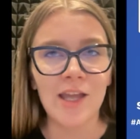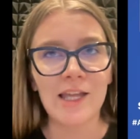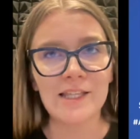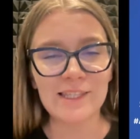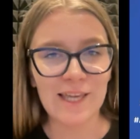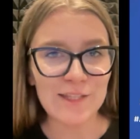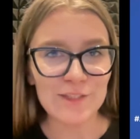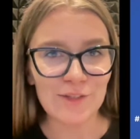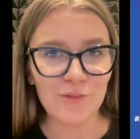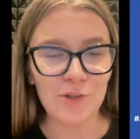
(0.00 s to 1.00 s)
it's kind
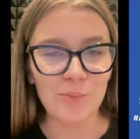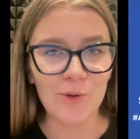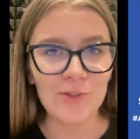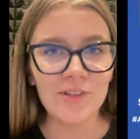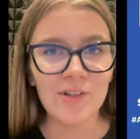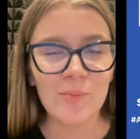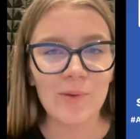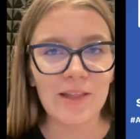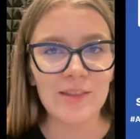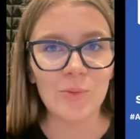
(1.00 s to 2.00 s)
of different model,
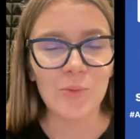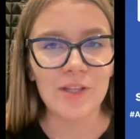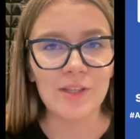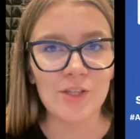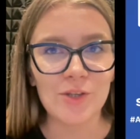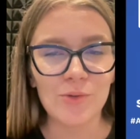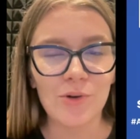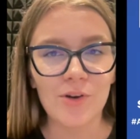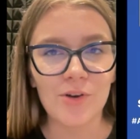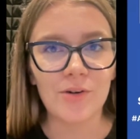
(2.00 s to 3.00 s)
but when you
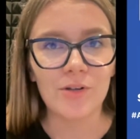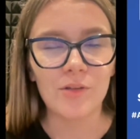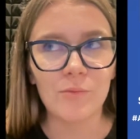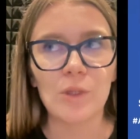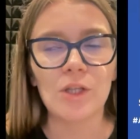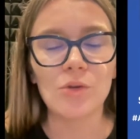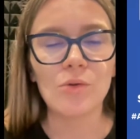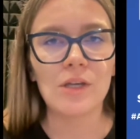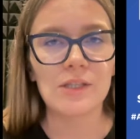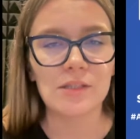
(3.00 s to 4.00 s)

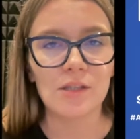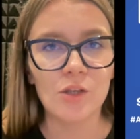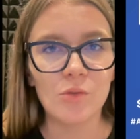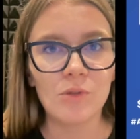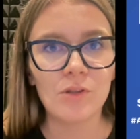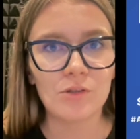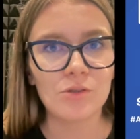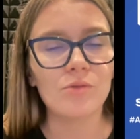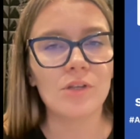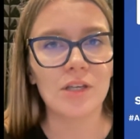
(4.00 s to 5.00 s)
as a human are
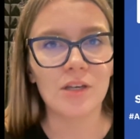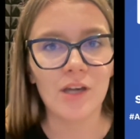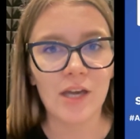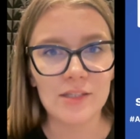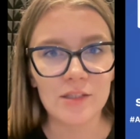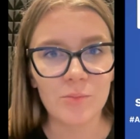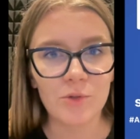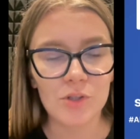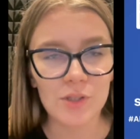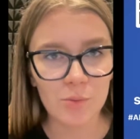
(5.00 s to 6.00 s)
doing a
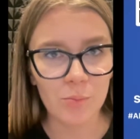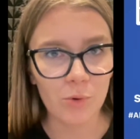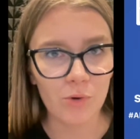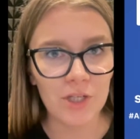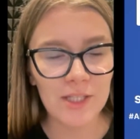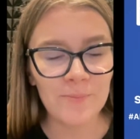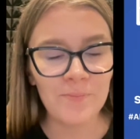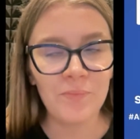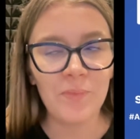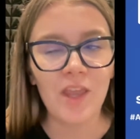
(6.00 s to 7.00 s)
customer support,
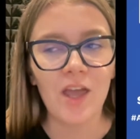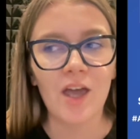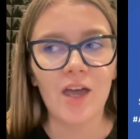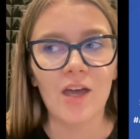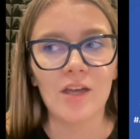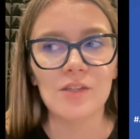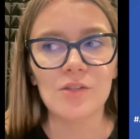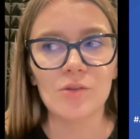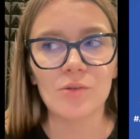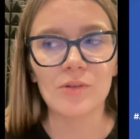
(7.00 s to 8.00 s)

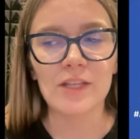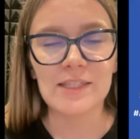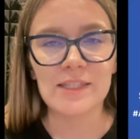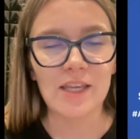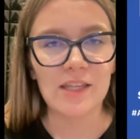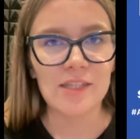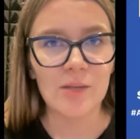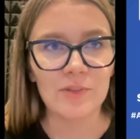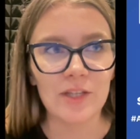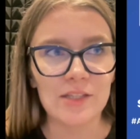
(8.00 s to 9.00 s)
so let's say
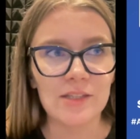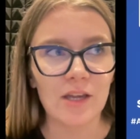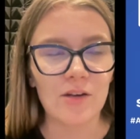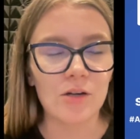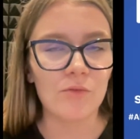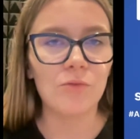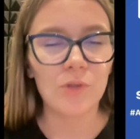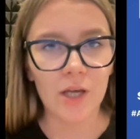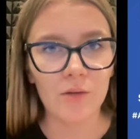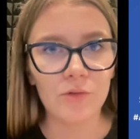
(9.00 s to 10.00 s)
some tasks are
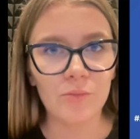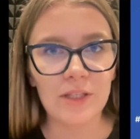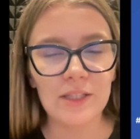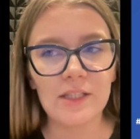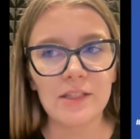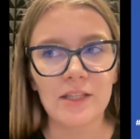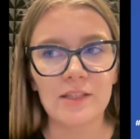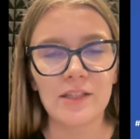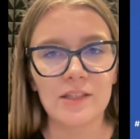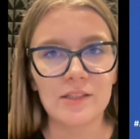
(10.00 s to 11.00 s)
fully automated
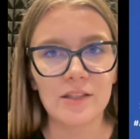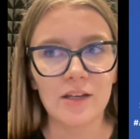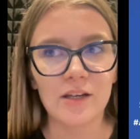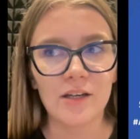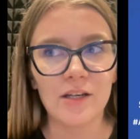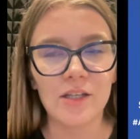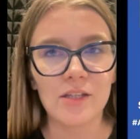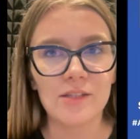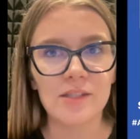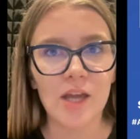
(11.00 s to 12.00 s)
and then
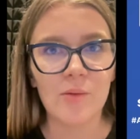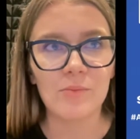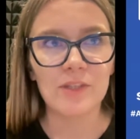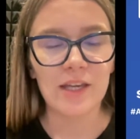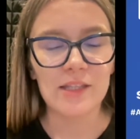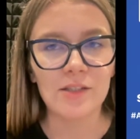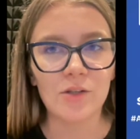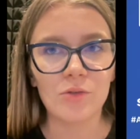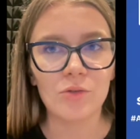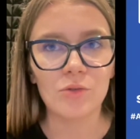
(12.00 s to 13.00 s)
some tasks
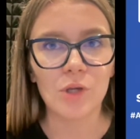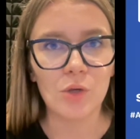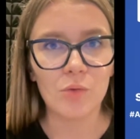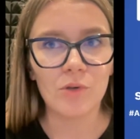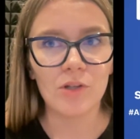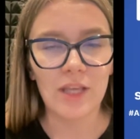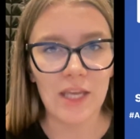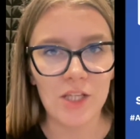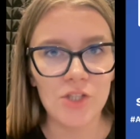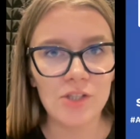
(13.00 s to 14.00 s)
go to human
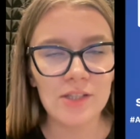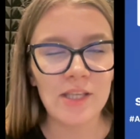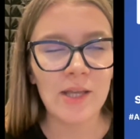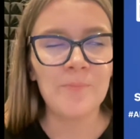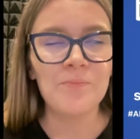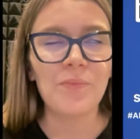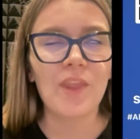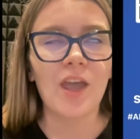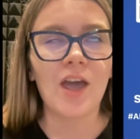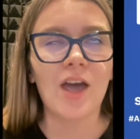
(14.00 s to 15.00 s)
agents.
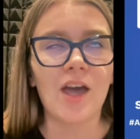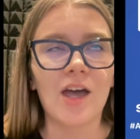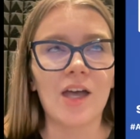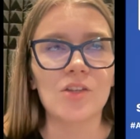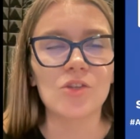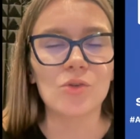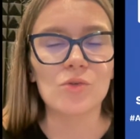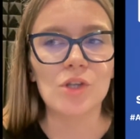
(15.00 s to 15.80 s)
Those